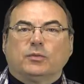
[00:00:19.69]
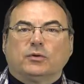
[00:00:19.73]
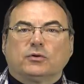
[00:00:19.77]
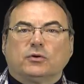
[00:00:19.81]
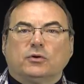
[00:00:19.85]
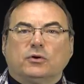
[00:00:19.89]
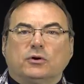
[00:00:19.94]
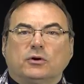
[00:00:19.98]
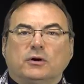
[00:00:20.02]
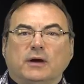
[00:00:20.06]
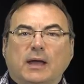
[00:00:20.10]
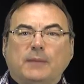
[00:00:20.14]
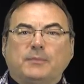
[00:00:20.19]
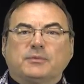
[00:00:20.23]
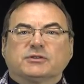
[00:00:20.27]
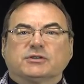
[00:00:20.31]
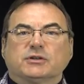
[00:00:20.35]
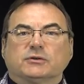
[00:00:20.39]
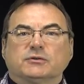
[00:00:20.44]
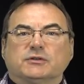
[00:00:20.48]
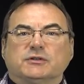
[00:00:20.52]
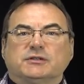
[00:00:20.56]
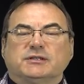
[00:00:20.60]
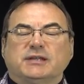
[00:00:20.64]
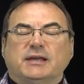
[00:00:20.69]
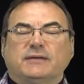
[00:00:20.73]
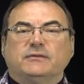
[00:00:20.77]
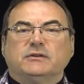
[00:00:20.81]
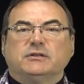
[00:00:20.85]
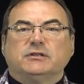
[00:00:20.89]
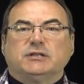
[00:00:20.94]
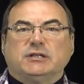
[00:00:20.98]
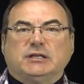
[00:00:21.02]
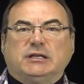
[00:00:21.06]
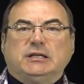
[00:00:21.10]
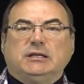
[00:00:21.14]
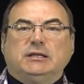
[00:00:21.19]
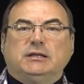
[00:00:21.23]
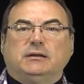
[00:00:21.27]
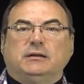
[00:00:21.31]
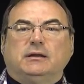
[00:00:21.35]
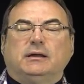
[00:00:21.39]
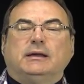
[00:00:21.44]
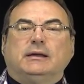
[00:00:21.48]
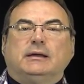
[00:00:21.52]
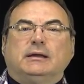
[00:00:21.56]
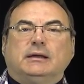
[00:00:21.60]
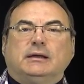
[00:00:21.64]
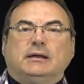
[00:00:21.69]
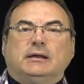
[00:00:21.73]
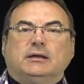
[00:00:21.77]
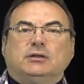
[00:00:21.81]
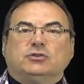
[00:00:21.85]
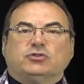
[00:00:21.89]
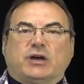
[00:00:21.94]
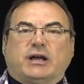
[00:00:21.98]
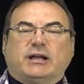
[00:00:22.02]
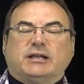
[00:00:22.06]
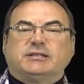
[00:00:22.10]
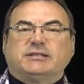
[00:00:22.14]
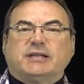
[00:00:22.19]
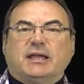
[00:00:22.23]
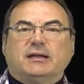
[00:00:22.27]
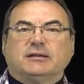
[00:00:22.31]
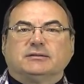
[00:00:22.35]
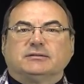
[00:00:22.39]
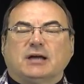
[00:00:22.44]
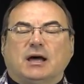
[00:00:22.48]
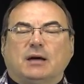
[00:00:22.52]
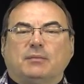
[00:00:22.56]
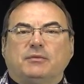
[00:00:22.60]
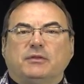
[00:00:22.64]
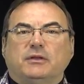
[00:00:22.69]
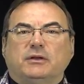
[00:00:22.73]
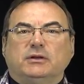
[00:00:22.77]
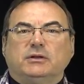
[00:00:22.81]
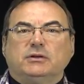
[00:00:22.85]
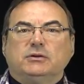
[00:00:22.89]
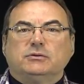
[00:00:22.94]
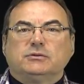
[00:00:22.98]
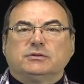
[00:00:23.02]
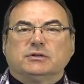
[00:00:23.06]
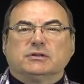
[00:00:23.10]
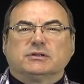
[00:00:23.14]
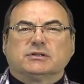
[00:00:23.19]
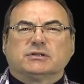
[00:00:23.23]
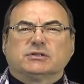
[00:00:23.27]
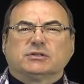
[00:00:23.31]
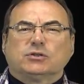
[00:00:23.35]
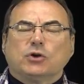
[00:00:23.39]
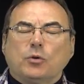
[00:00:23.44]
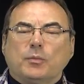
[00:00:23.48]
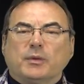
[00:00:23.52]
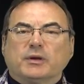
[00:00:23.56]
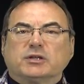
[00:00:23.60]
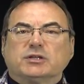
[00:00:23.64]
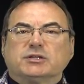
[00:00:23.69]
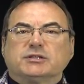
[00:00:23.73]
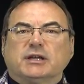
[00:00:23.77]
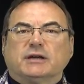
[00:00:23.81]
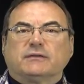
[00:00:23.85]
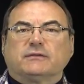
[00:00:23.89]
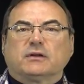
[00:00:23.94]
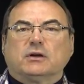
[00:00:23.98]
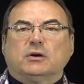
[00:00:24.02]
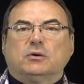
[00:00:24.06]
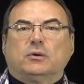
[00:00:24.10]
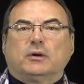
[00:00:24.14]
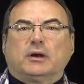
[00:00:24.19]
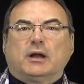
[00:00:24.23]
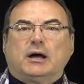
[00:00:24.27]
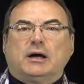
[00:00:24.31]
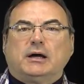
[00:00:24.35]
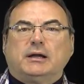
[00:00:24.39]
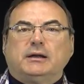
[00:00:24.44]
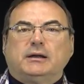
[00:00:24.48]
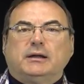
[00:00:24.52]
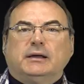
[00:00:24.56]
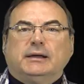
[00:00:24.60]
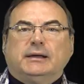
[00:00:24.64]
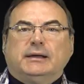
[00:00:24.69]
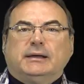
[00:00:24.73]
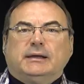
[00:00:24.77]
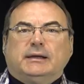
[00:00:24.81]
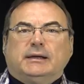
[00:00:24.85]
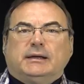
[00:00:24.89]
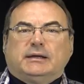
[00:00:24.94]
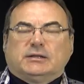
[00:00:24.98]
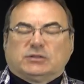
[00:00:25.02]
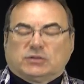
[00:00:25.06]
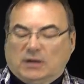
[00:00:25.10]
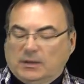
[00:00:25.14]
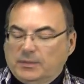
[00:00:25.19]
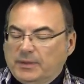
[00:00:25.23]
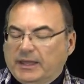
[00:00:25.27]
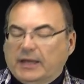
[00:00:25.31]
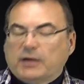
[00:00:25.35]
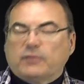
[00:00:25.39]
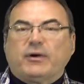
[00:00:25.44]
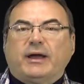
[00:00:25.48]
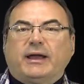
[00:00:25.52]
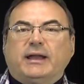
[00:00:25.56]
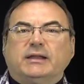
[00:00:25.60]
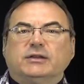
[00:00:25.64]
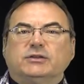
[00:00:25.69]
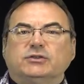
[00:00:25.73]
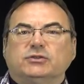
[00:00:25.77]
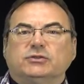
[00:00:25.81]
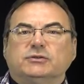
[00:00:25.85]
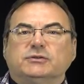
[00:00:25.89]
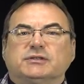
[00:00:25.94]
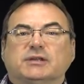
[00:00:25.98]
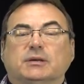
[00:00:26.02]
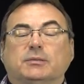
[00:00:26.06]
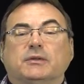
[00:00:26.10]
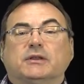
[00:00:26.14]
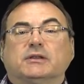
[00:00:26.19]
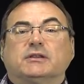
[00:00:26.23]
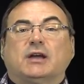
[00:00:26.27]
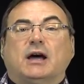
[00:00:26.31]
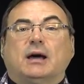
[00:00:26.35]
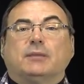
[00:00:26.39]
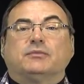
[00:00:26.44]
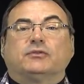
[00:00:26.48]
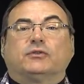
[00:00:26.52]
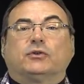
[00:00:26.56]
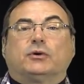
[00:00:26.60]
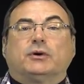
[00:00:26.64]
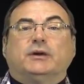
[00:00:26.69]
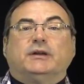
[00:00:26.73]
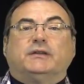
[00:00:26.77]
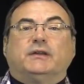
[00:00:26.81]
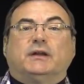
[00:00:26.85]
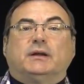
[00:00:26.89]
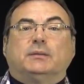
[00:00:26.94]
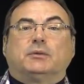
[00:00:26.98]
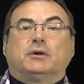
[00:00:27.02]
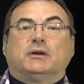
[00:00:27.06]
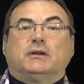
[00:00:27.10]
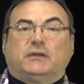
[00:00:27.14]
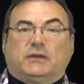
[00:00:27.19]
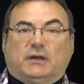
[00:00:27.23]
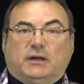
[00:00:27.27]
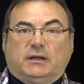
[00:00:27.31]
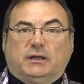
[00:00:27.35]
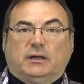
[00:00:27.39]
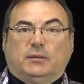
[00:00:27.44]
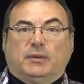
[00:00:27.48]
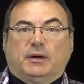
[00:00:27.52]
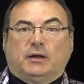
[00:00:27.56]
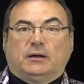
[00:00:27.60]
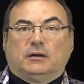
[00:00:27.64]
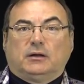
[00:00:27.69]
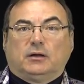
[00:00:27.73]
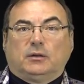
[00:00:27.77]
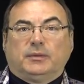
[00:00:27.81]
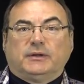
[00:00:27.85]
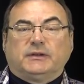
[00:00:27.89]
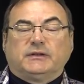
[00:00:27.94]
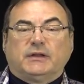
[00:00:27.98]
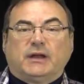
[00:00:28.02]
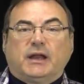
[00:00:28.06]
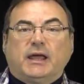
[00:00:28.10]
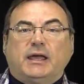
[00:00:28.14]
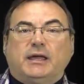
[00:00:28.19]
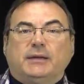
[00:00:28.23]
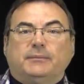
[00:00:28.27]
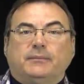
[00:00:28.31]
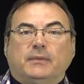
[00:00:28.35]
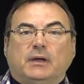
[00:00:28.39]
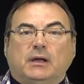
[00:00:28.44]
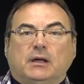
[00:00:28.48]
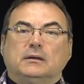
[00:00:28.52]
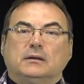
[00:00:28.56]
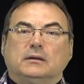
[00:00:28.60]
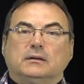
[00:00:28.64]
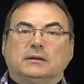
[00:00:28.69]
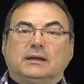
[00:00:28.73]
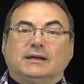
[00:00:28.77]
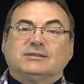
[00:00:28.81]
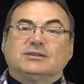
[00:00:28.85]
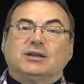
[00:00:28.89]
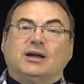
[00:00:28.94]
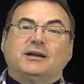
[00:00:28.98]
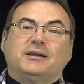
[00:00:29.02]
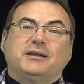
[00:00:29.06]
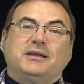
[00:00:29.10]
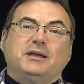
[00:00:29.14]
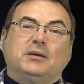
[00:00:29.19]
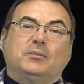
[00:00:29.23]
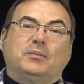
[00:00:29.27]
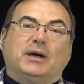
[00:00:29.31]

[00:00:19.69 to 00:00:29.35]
Bokor, episode 17. Trying to stay on top of the news. There's so much stuff going on. So let me get right into some of the top stories that I'm going to tell you about a little bit today. Now, talking